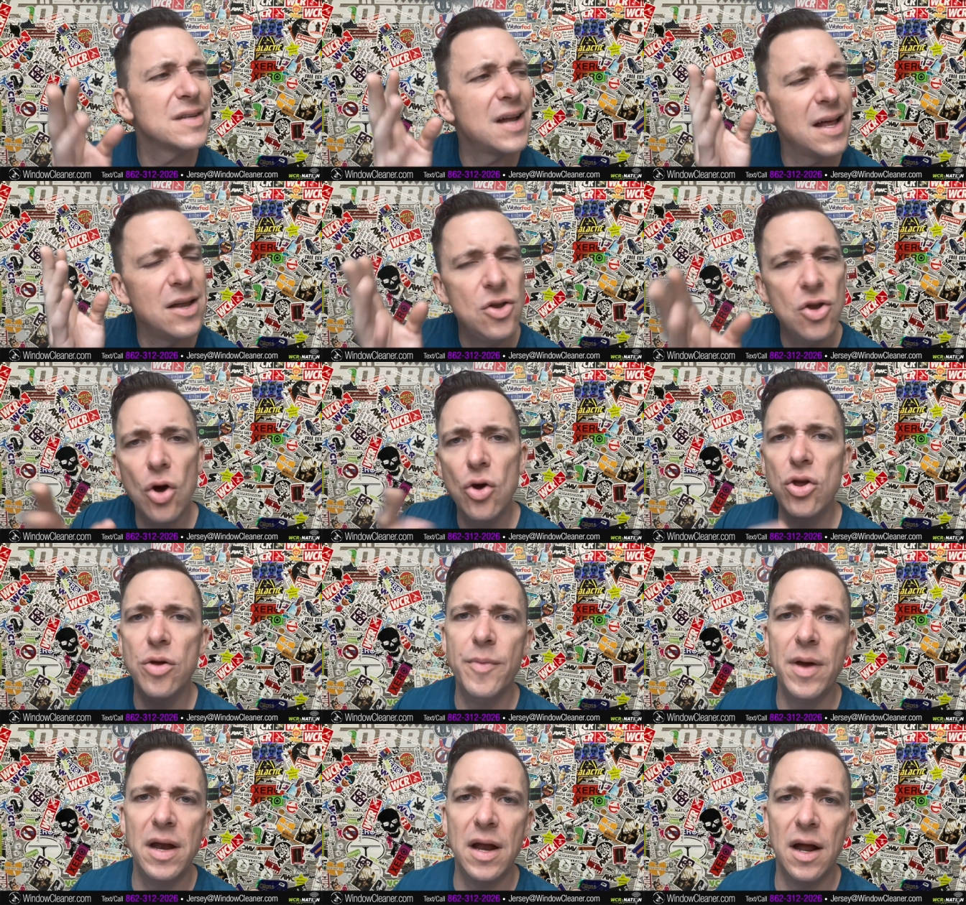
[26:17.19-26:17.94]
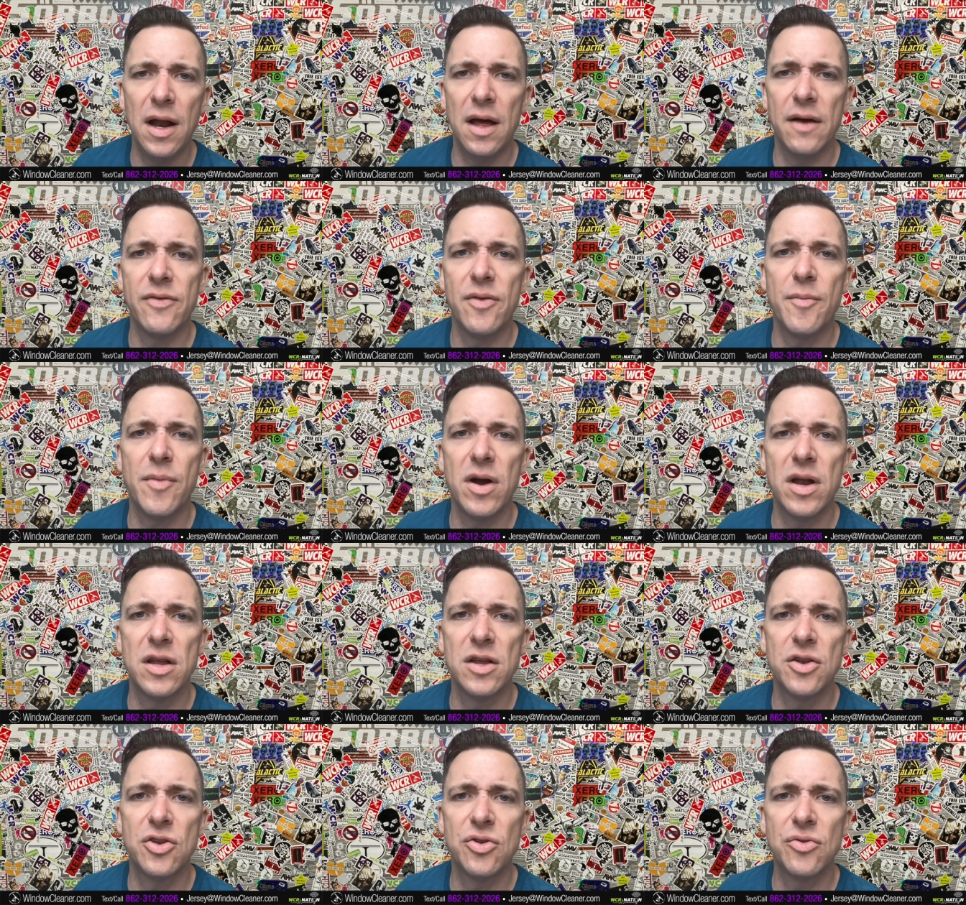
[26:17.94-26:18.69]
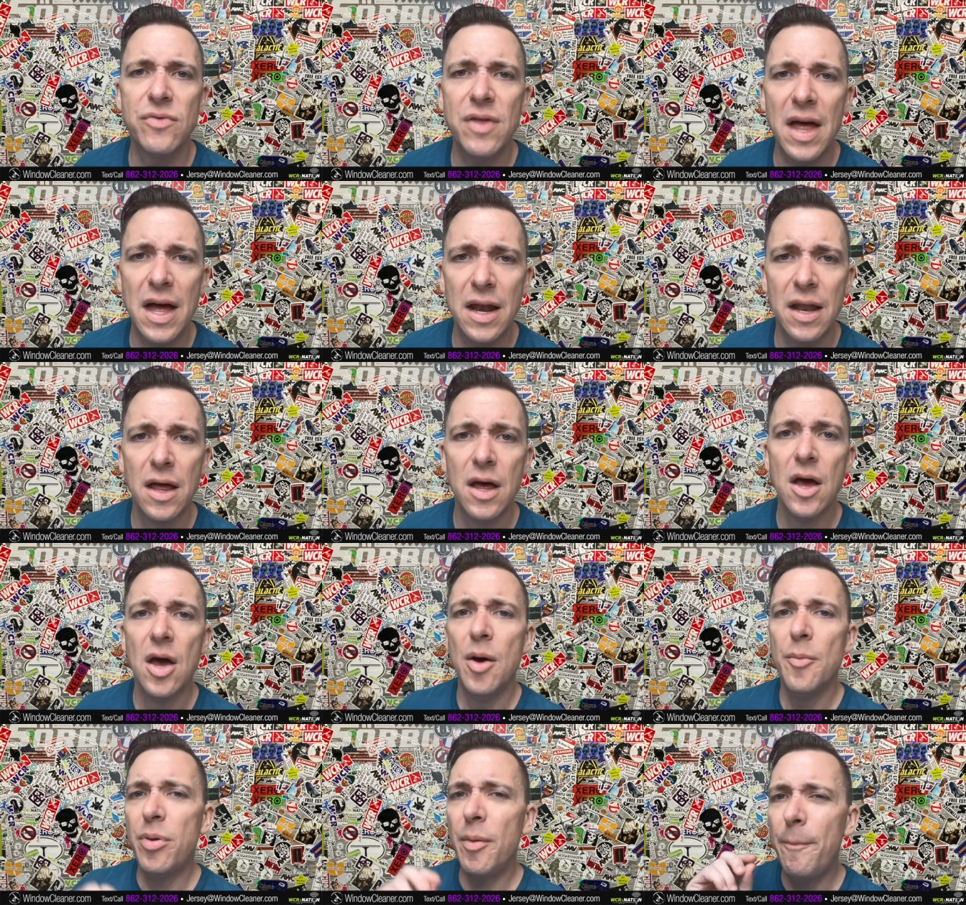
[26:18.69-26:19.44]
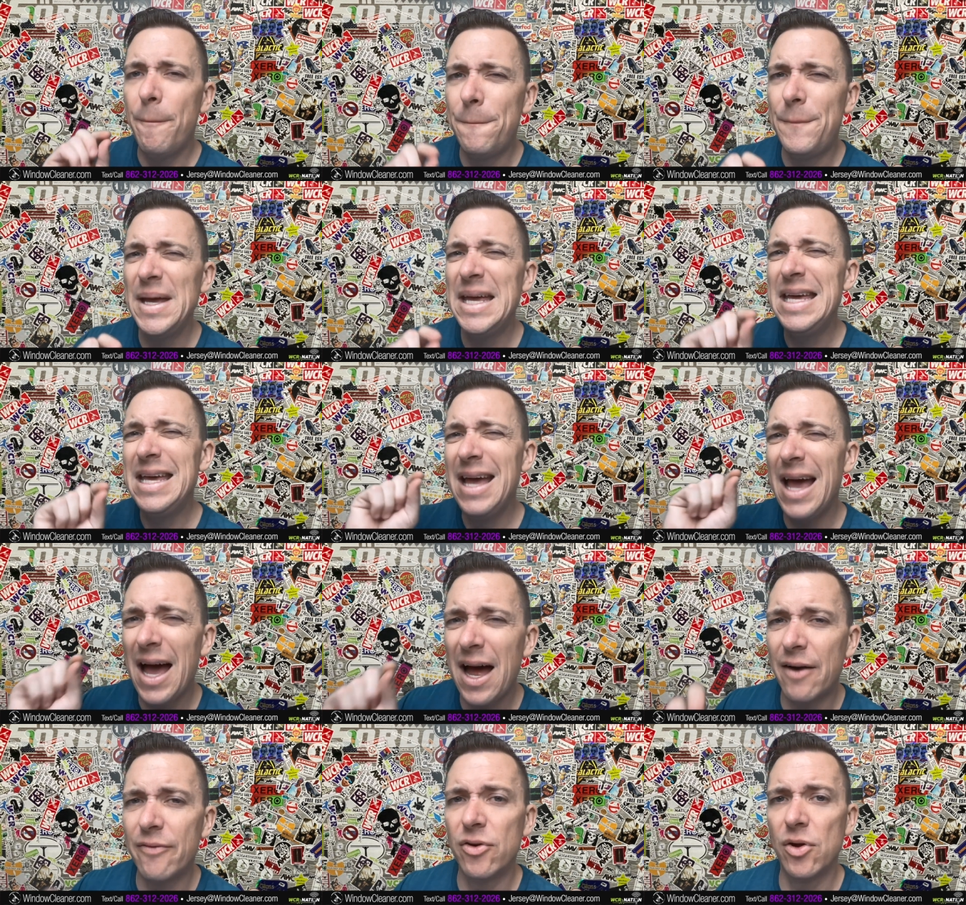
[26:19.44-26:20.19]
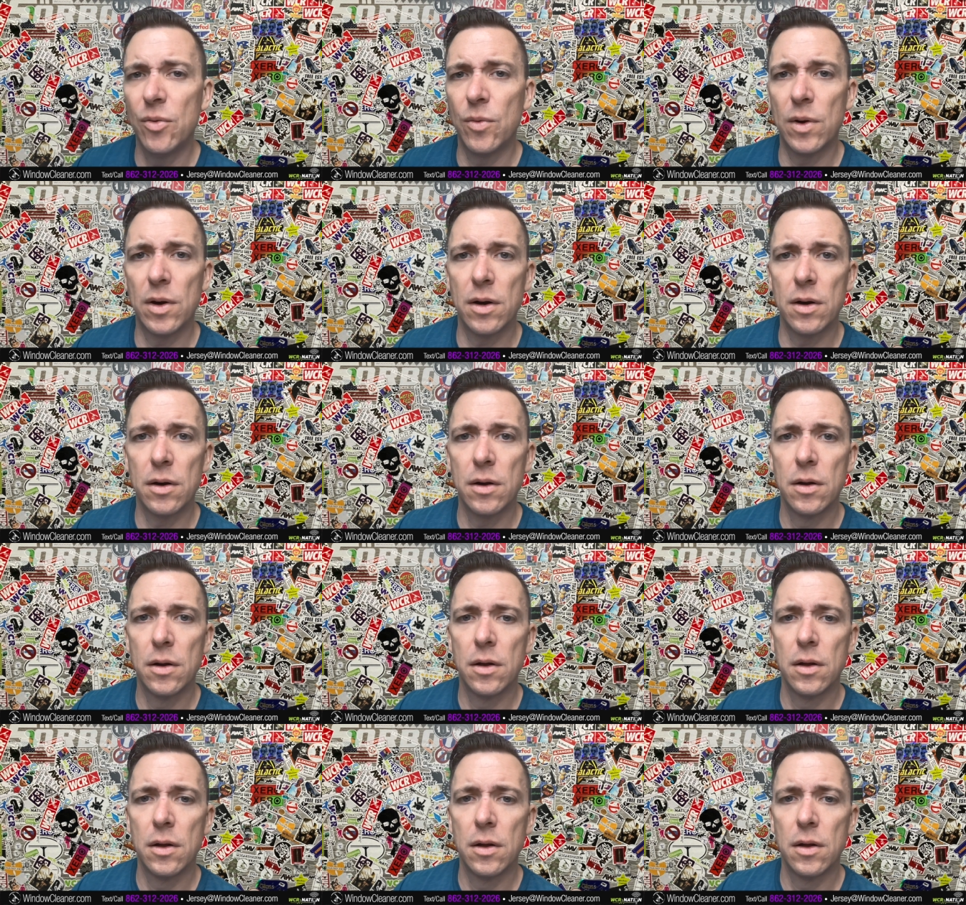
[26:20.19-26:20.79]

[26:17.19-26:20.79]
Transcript: And I know you may not have the money to do that, but be everywhere.